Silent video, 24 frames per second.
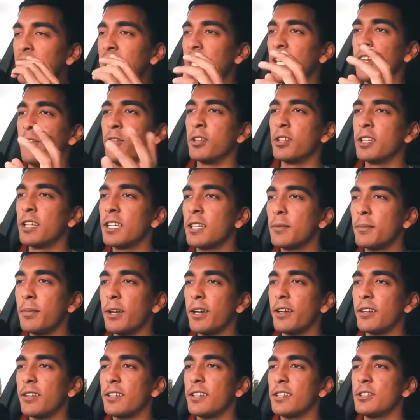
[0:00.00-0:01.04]
if you think
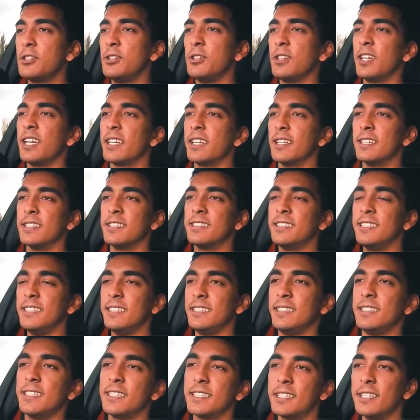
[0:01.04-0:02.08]
about it, you get a
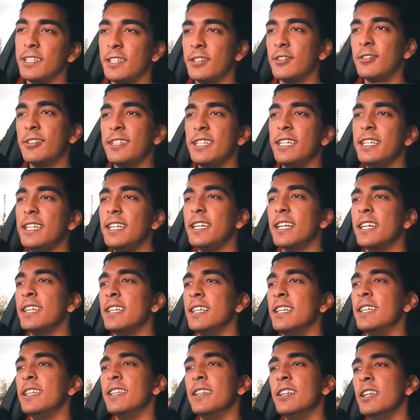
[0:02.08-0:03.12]
C63,
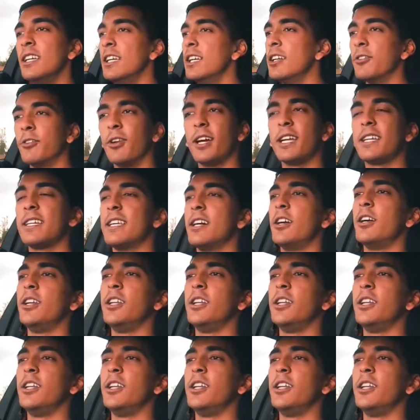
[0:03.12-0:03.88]
and then right now